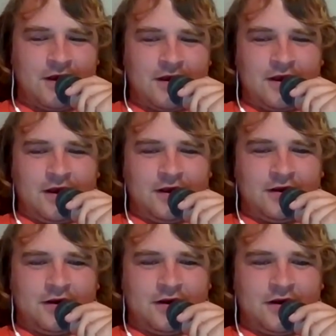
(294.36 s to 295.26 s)
And
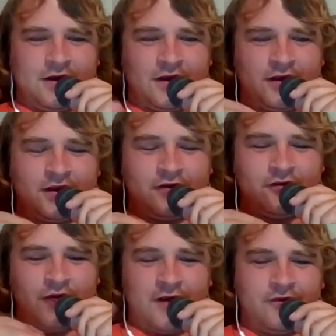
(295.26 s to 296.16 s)
then
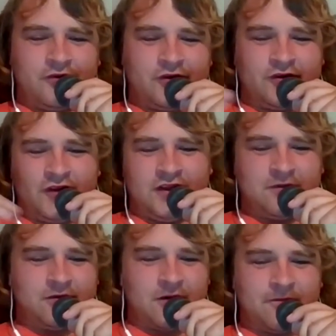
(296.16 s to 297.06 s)
drivers and
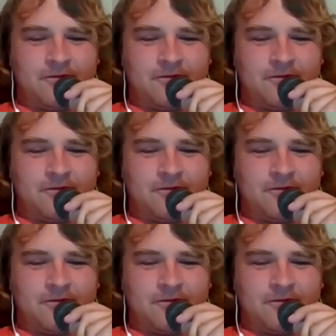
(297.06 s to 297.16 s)
teams are